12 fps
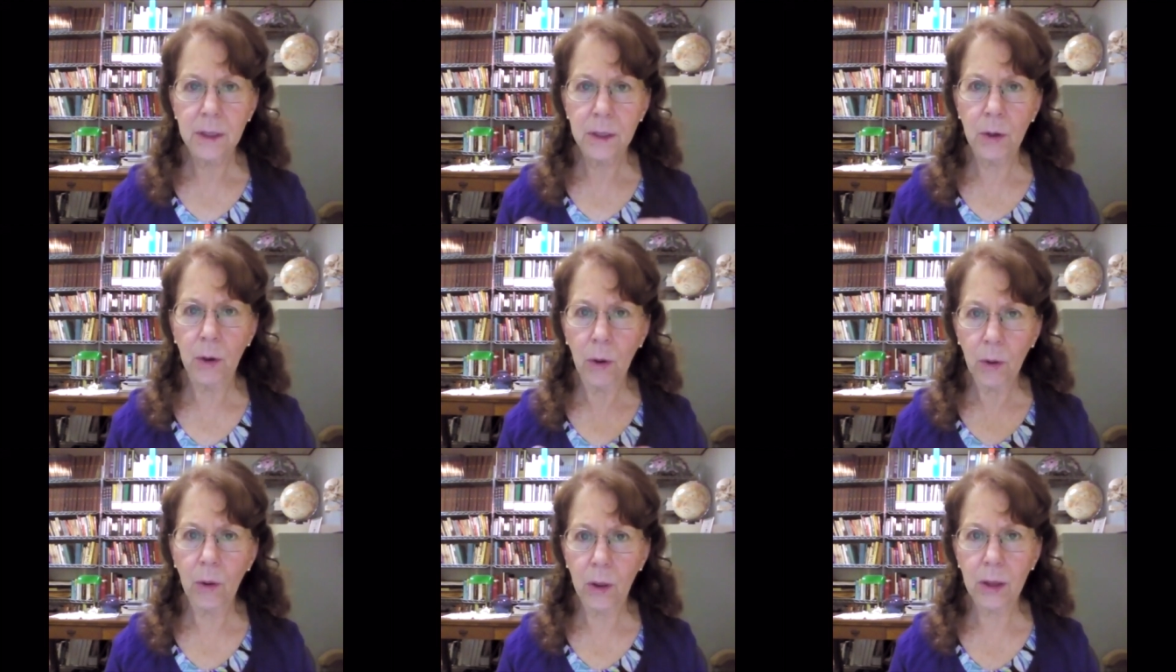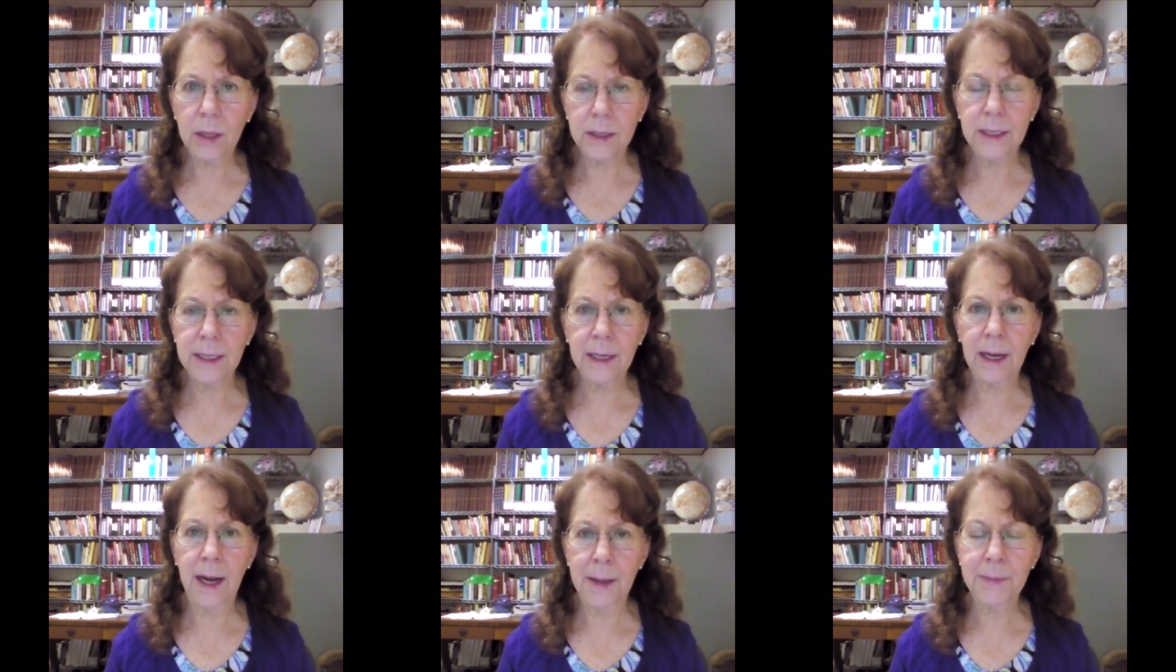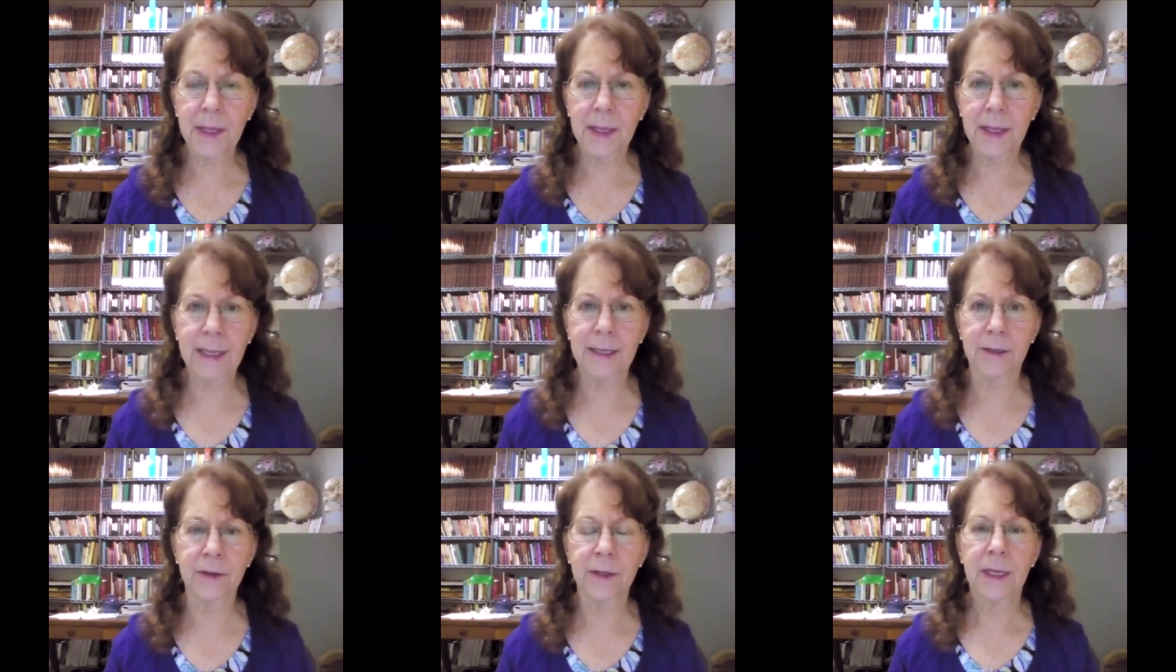goal in coming
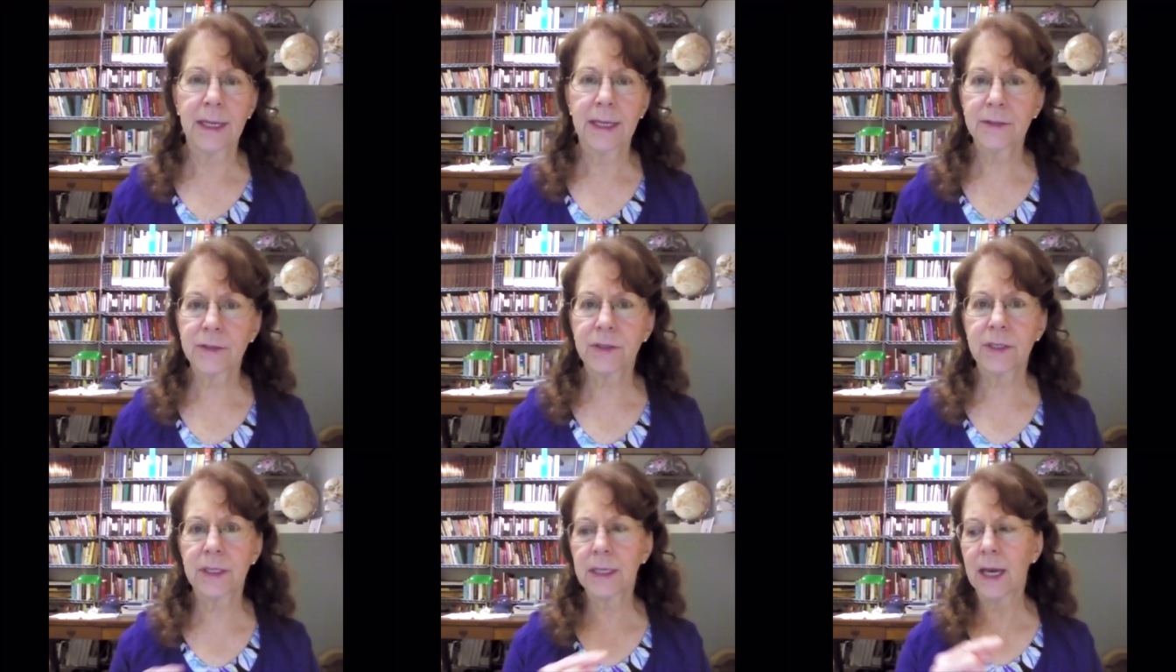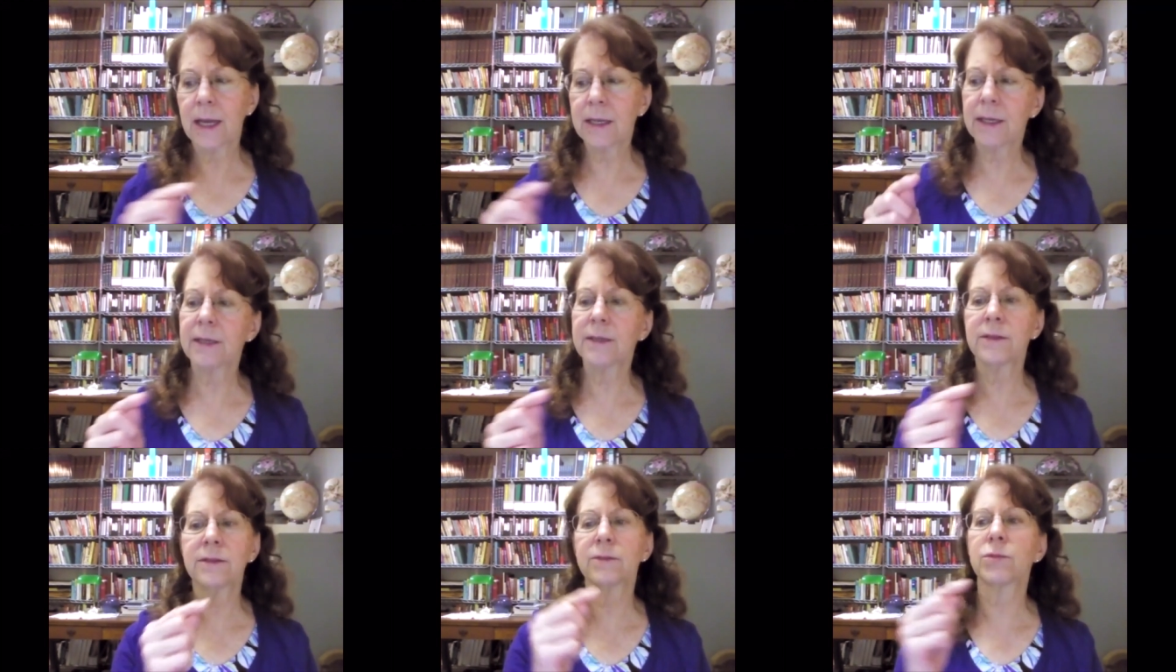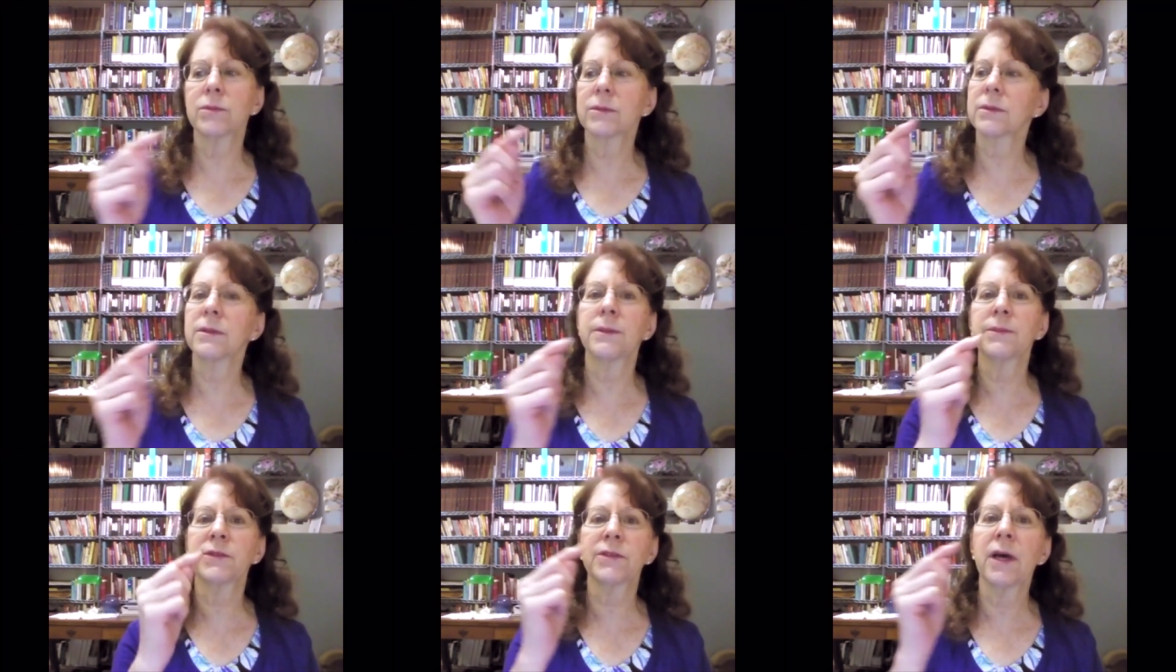here is to get his
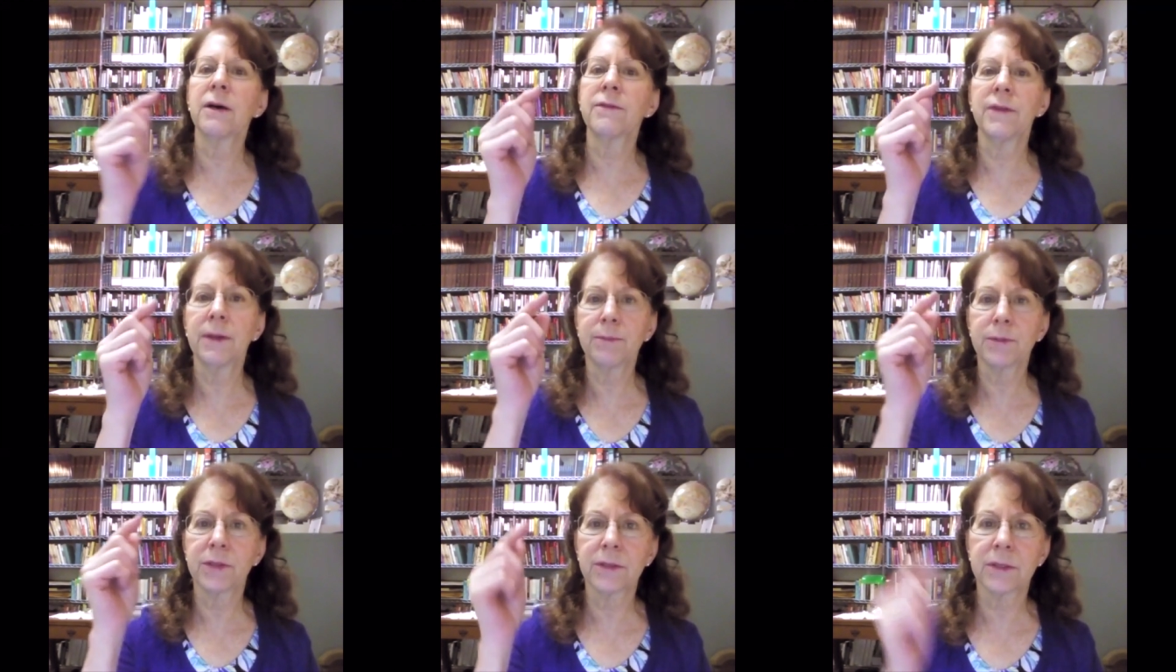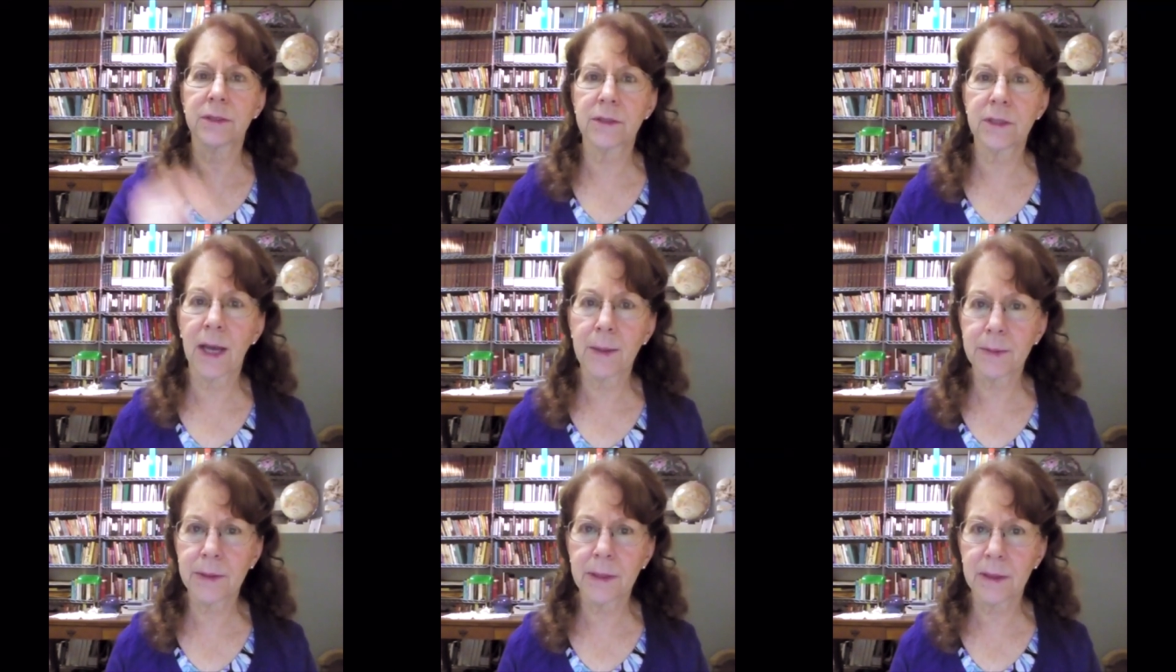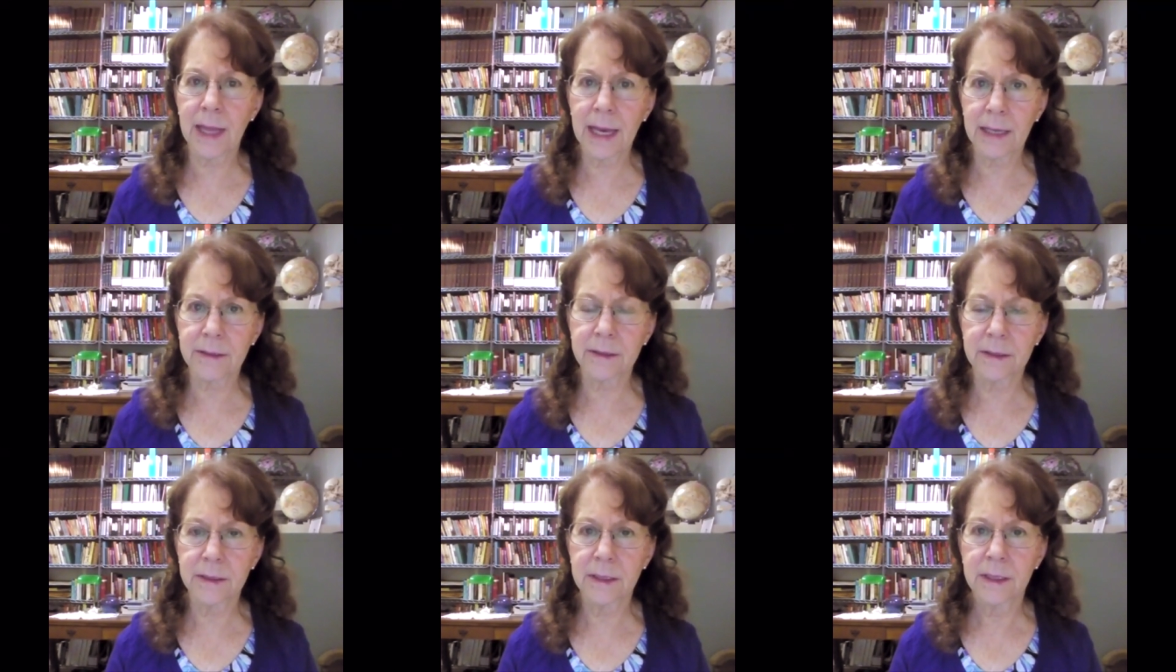himself up to the top of the
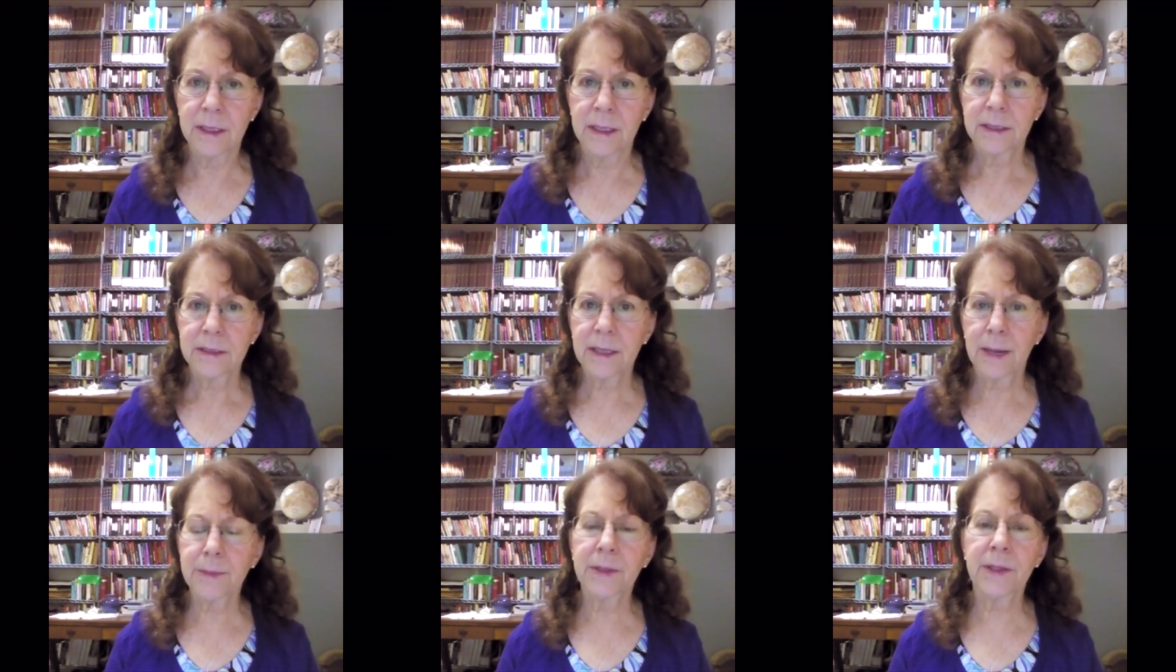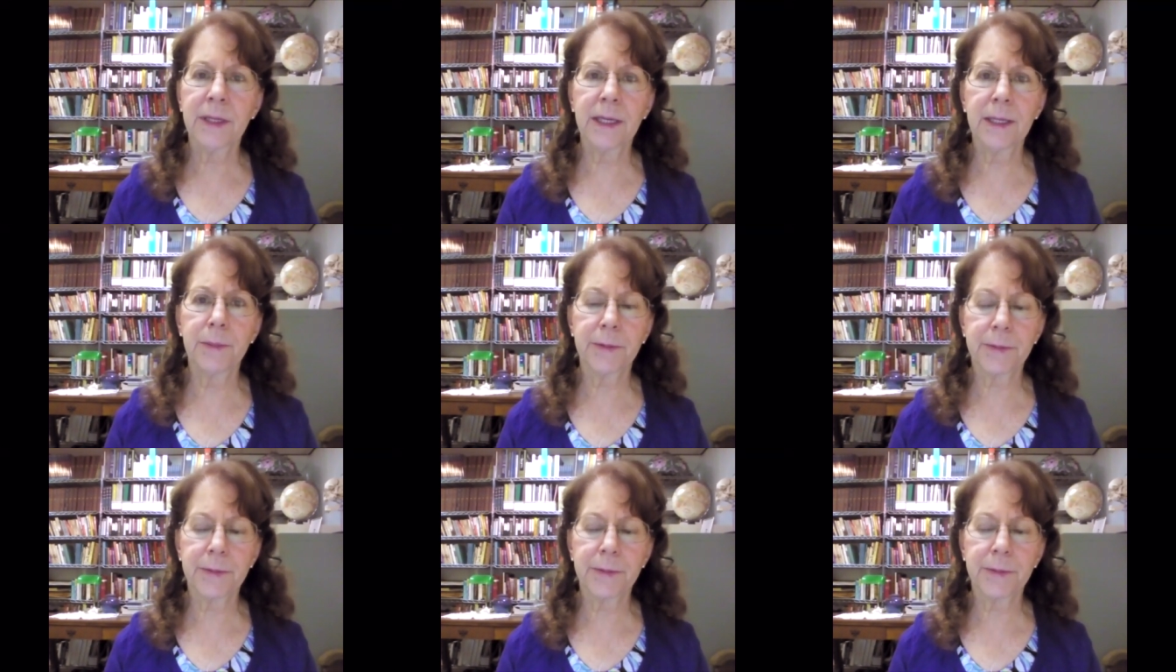ladder, top of the heap